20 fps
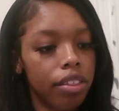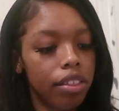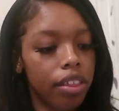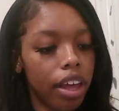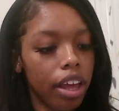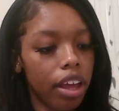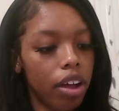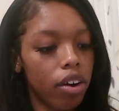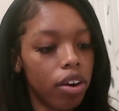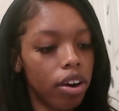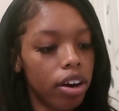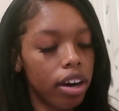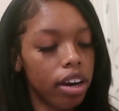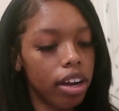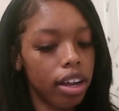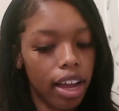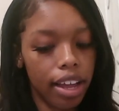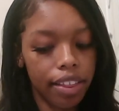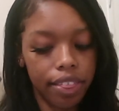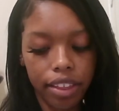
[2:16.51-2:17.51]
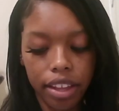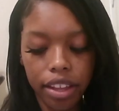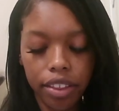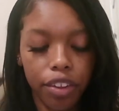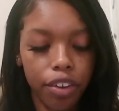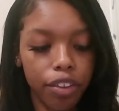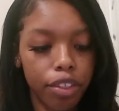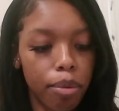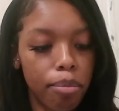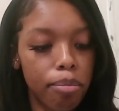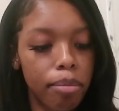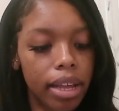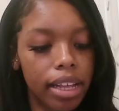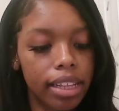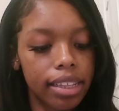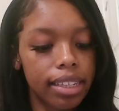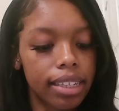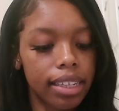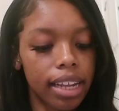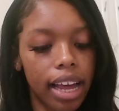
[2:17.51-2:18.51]
They are, I think they're the
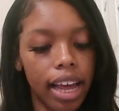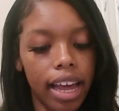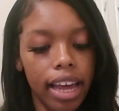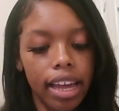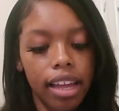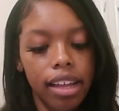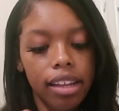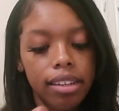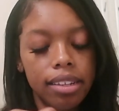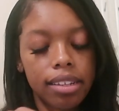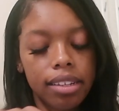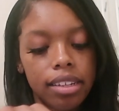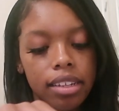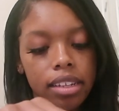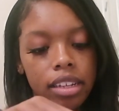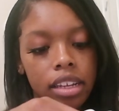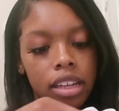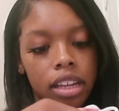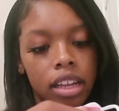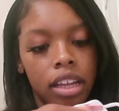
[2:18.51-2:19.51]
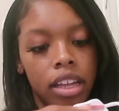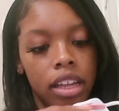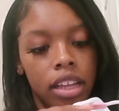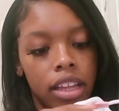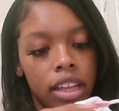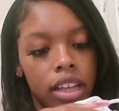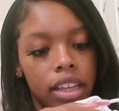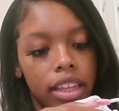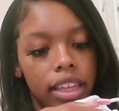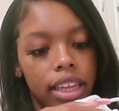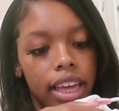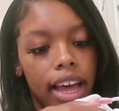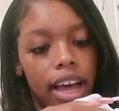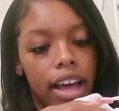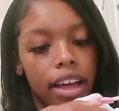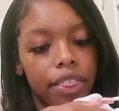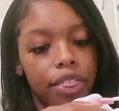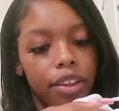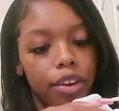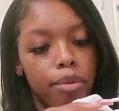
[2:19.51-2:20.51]
men's size.
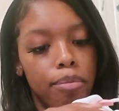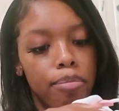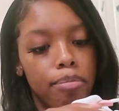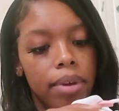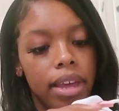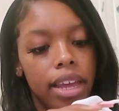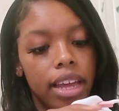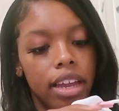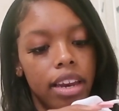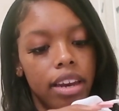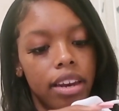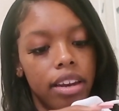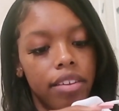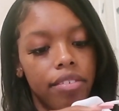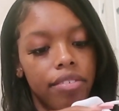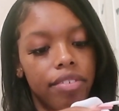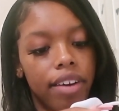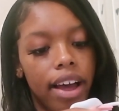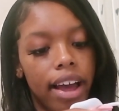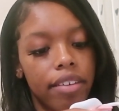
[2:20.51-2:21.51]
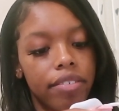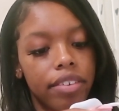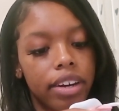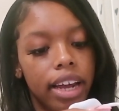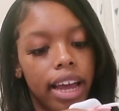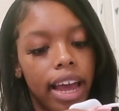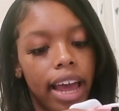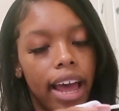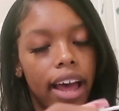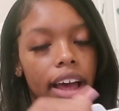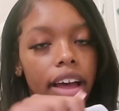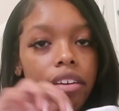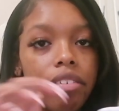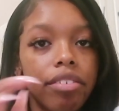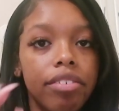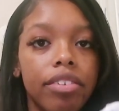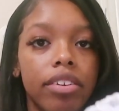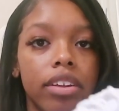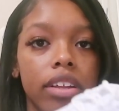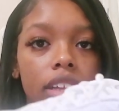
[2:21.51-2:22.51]
Yeah, they're men, 5.5.
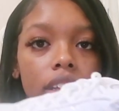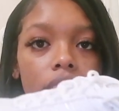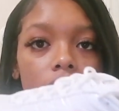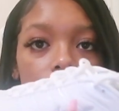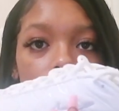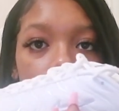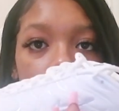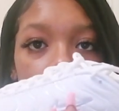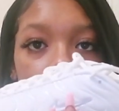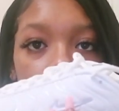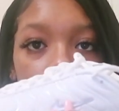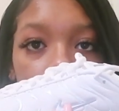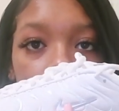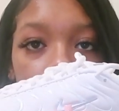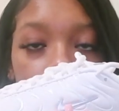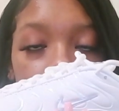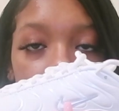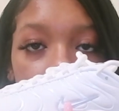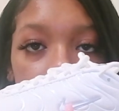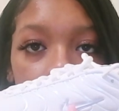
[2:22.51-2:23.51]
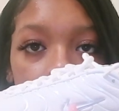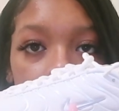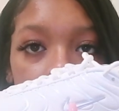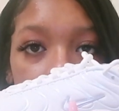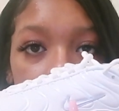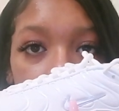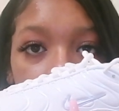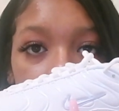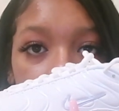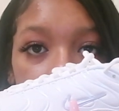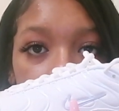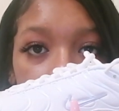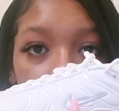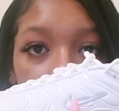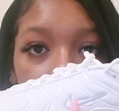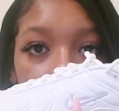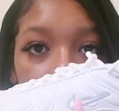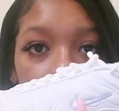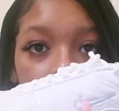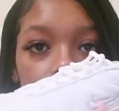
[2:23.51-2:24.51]
So, there they
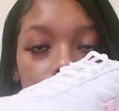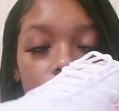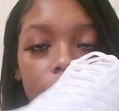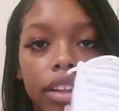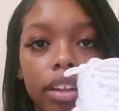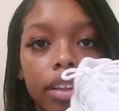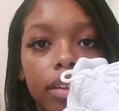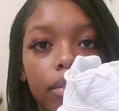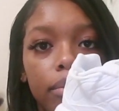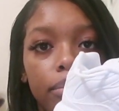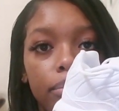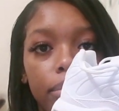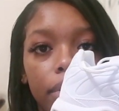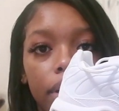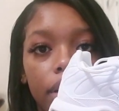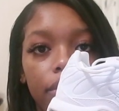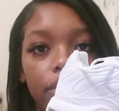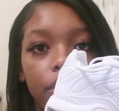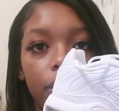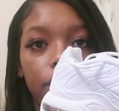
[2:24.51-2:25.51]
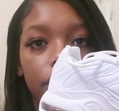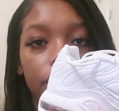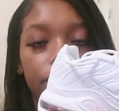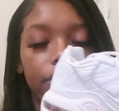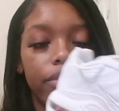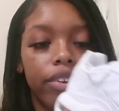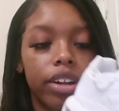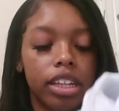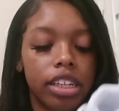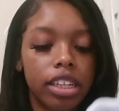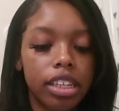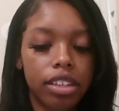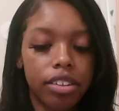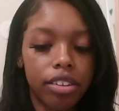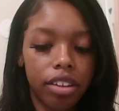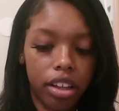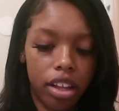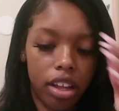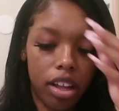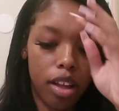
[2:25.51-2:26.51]
are. But for
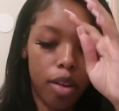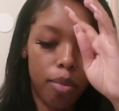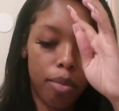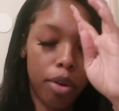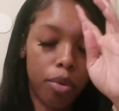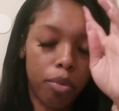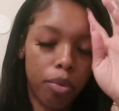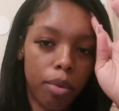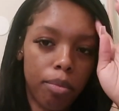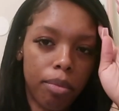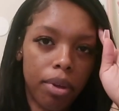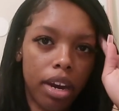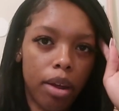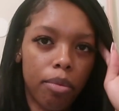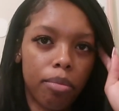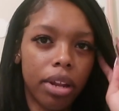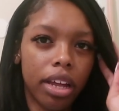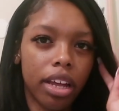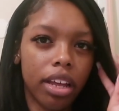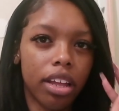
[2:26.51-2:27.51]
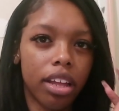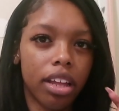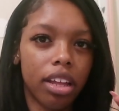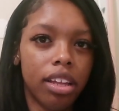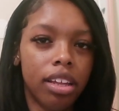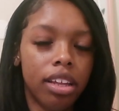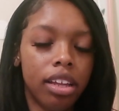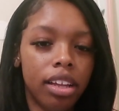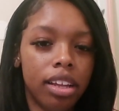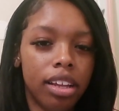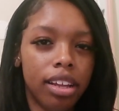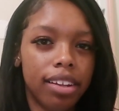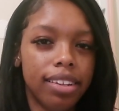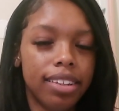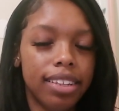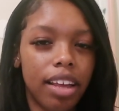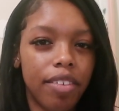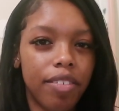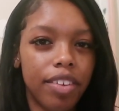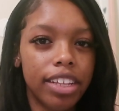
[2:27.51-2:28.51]
reference, in women, I'm a
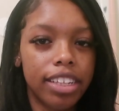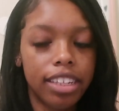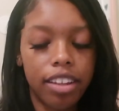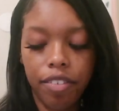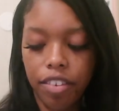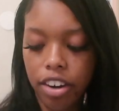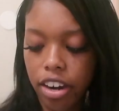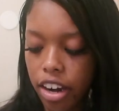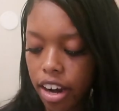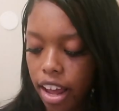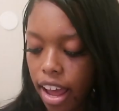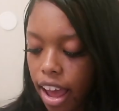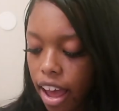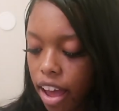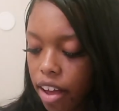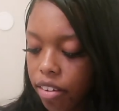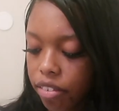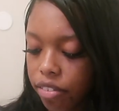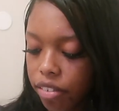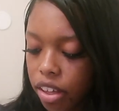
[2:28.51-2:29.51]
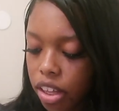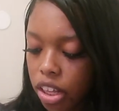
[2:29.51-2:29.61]
7, 7.5.